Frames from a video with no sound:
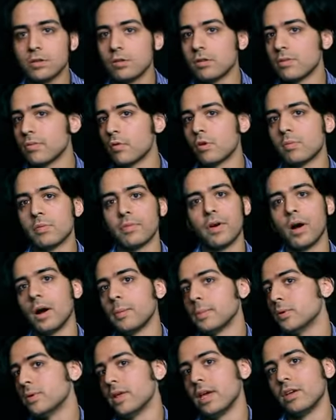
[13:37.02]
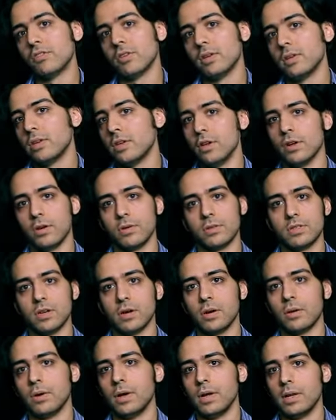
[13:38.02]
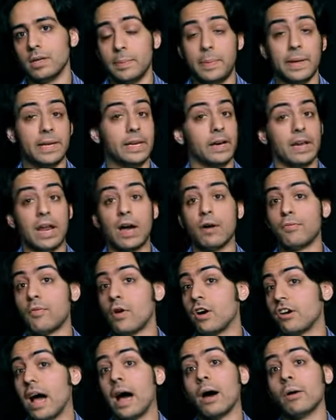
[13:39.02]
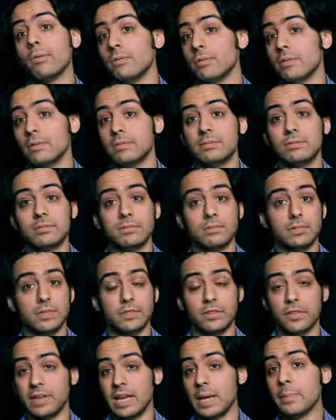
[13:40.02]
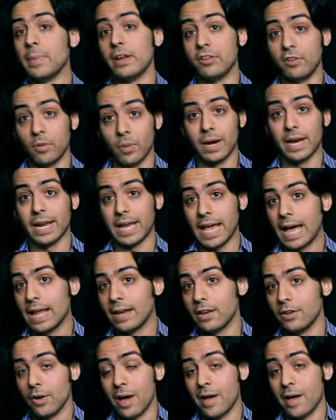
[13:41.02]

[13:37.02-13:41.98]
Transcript: are a form of computation. You know, so depending on how far out into the deep end you want to get, you know,